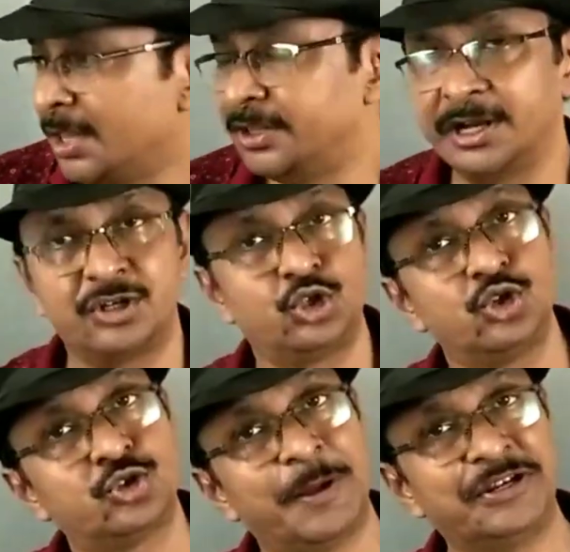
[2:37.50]
there are two
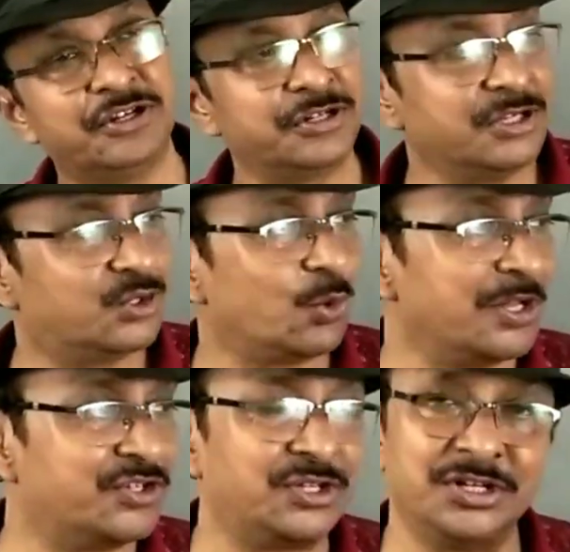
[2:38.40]
spectators,
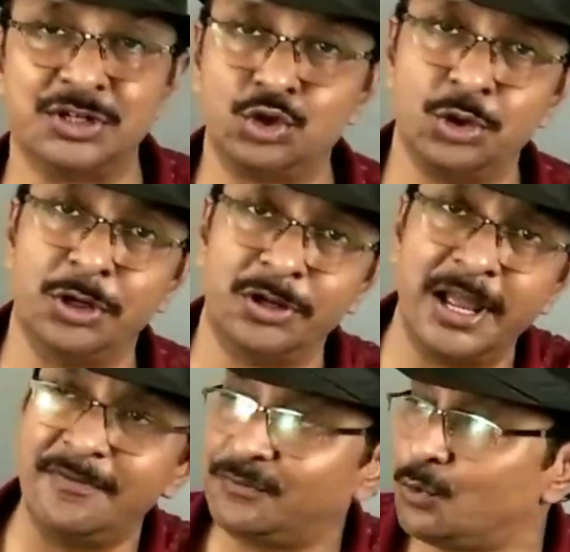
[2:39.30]
one seated to your
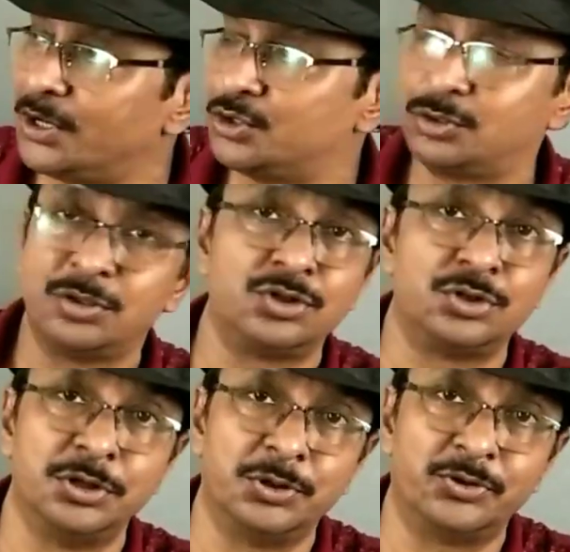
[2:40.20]
left, one
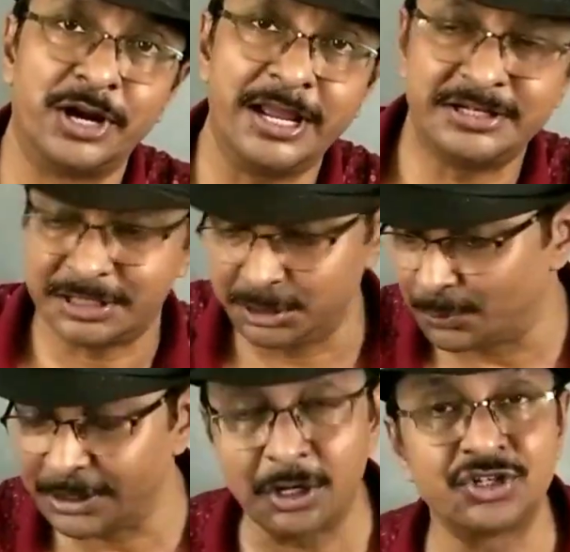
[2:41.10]
to your right, and you
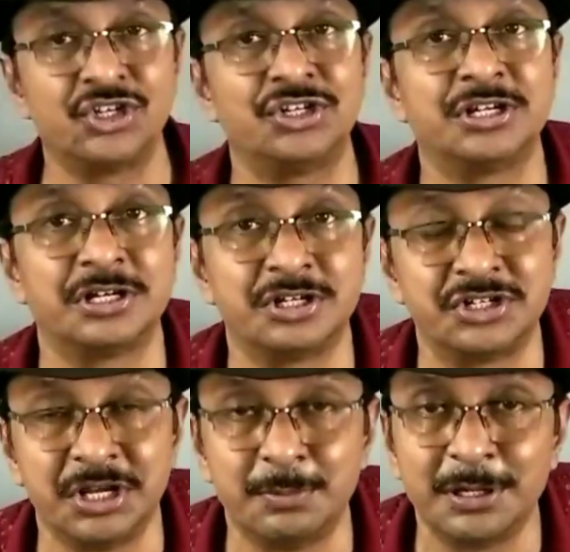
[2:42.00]
are not seated at a
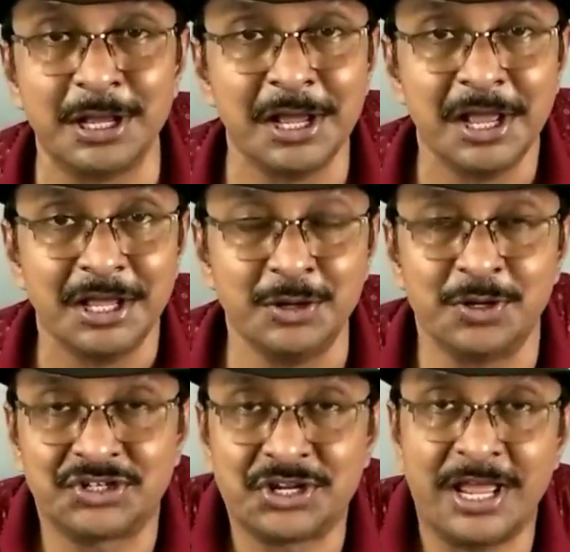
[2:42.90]
table, you
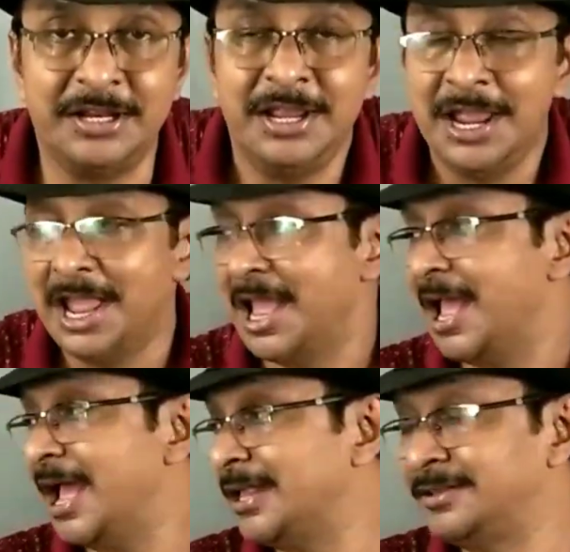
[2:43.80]
are standing,
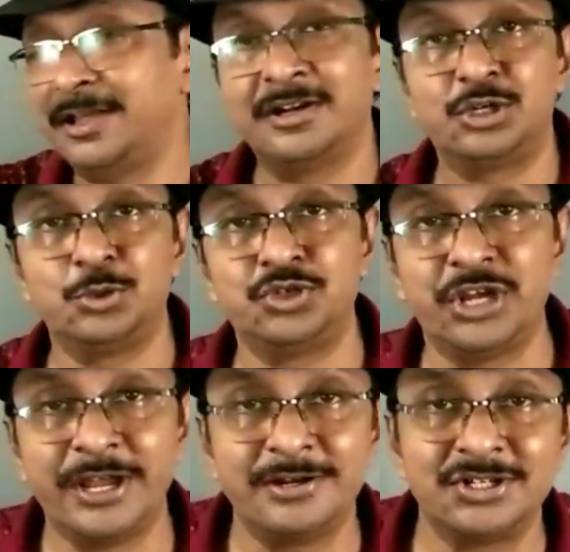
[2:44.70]
and there are two
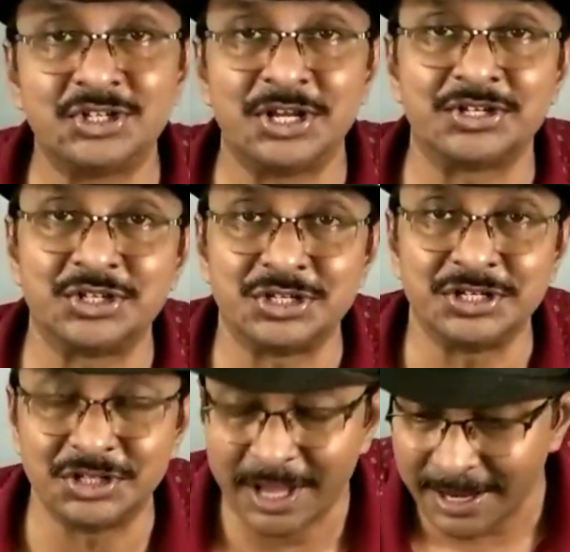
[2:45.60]
chairs, they are
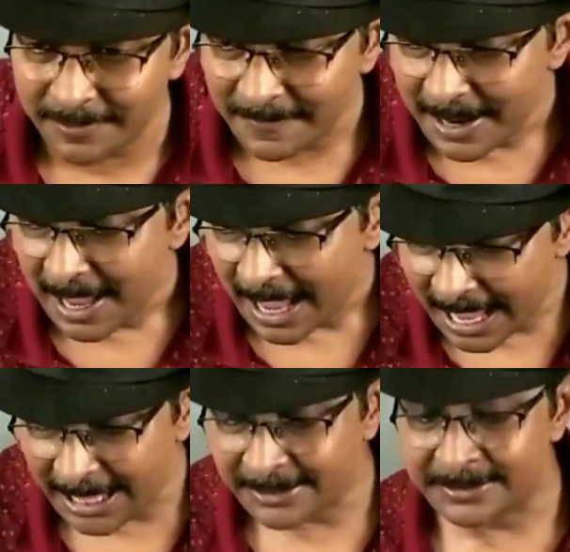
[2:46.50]
seated there,
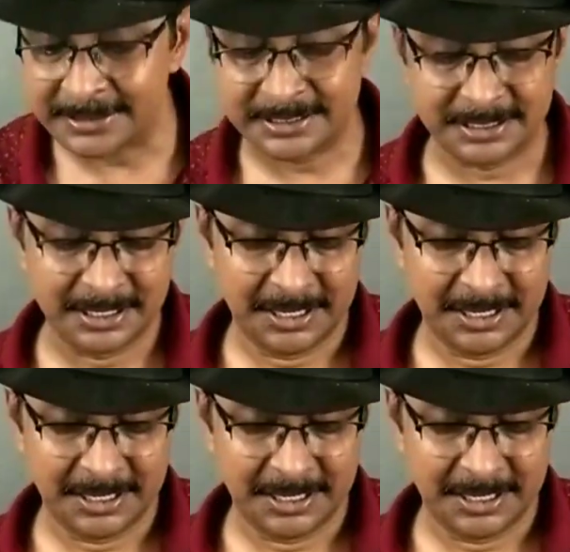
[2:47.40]
and